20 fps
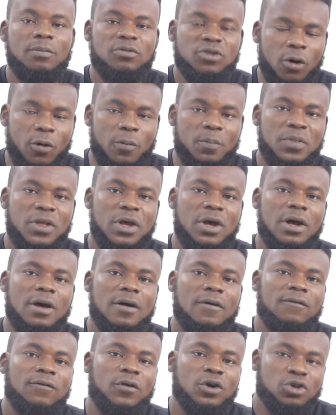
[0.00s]
So,
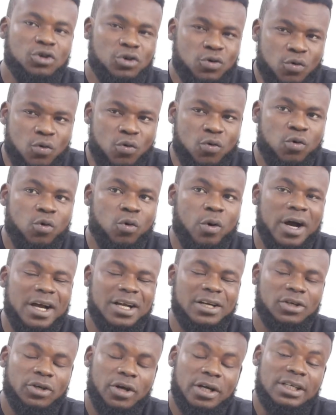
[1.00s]
for you who are
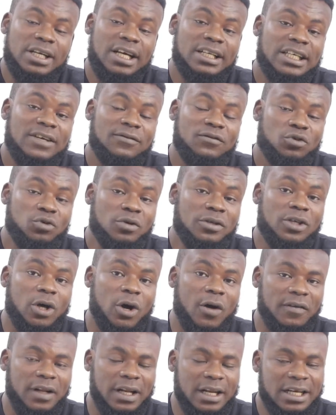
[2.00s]
a non-native user
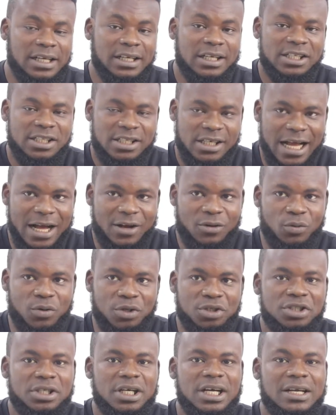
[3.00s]
of the English language,